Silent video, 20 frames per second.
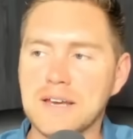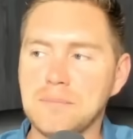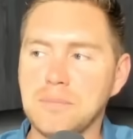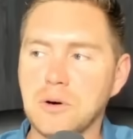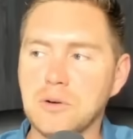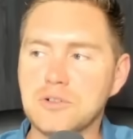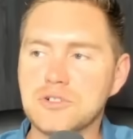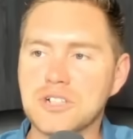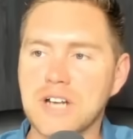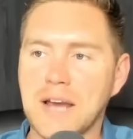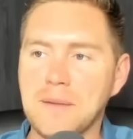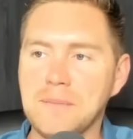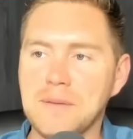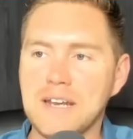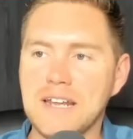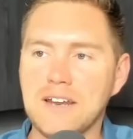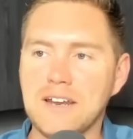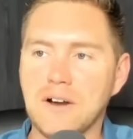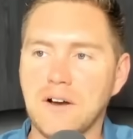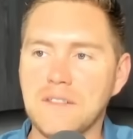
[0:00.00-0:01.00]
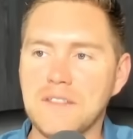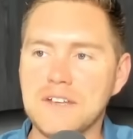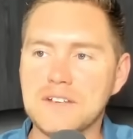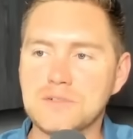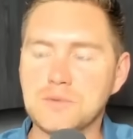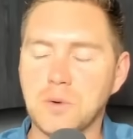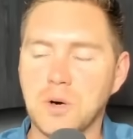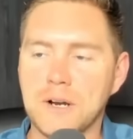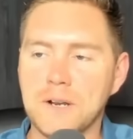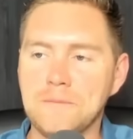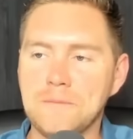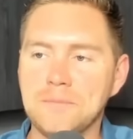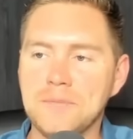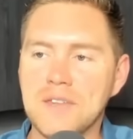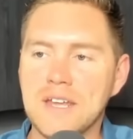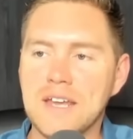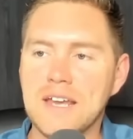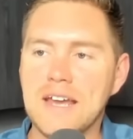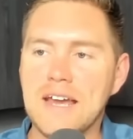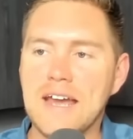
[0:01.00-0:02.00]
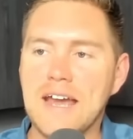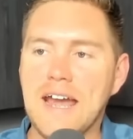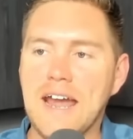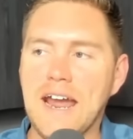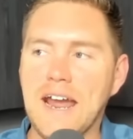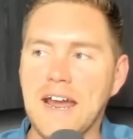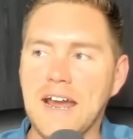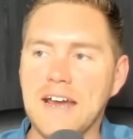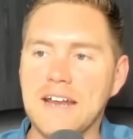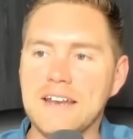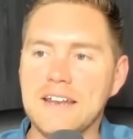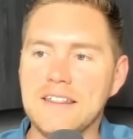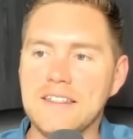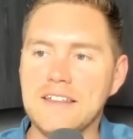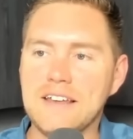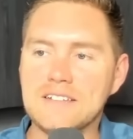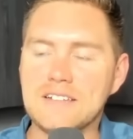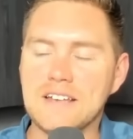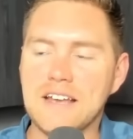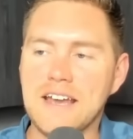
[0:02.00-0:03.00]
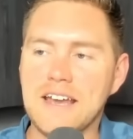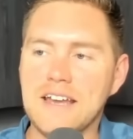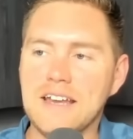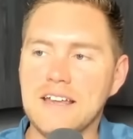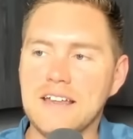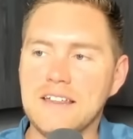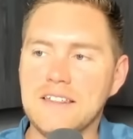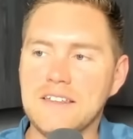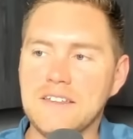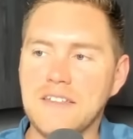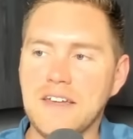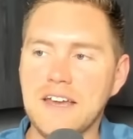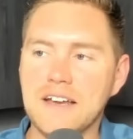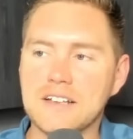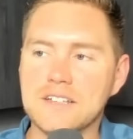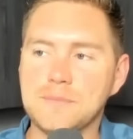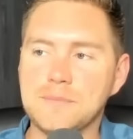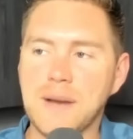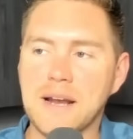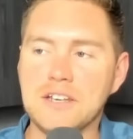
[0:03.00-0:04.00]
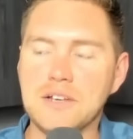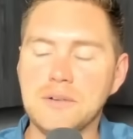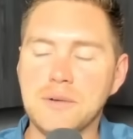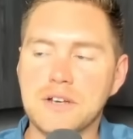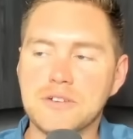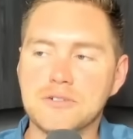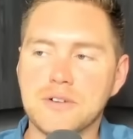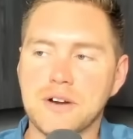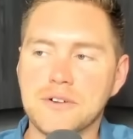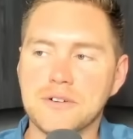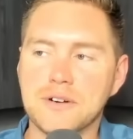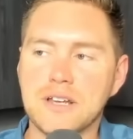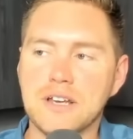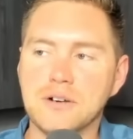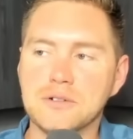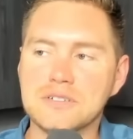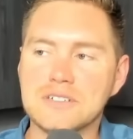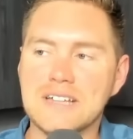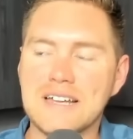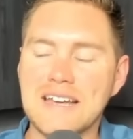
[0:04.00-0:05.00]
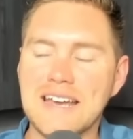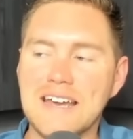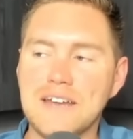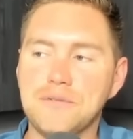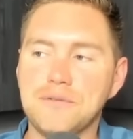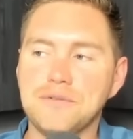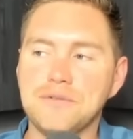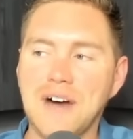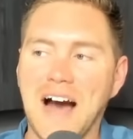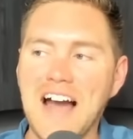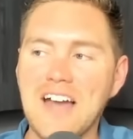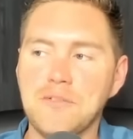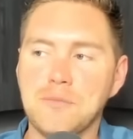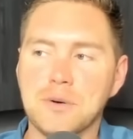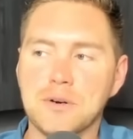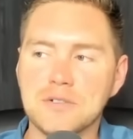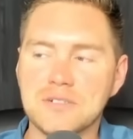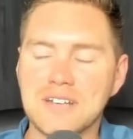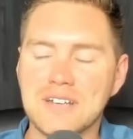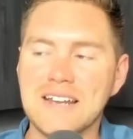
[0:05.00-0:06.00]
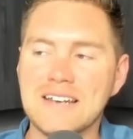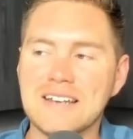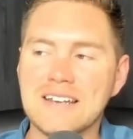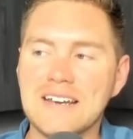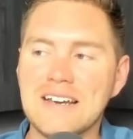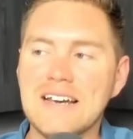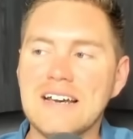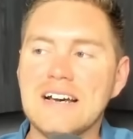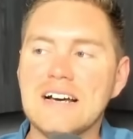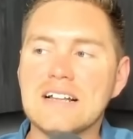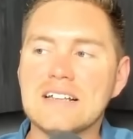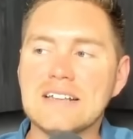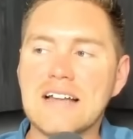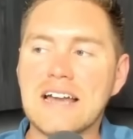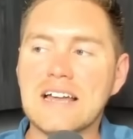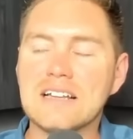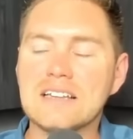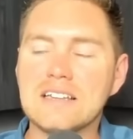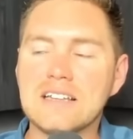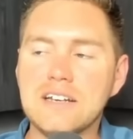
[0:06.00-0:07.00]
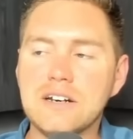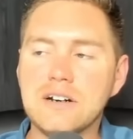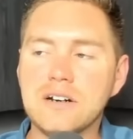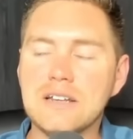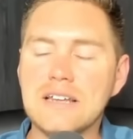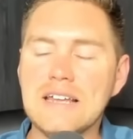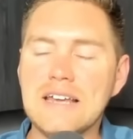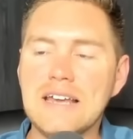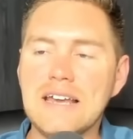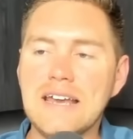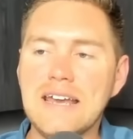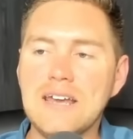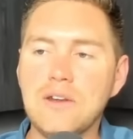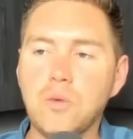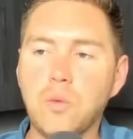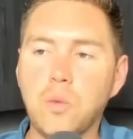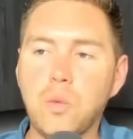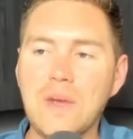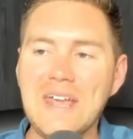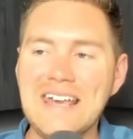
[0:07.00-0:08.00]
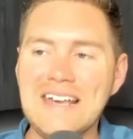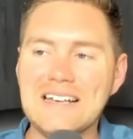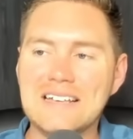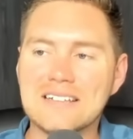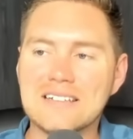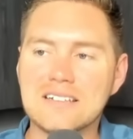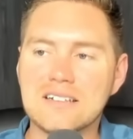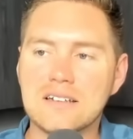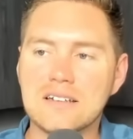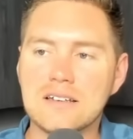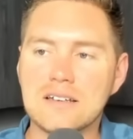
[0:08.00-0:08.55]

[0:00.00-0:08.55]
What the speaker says: both chiming in on this one. And they say that they expect U.S. Treasury yields to hit 5% like literally in weeks.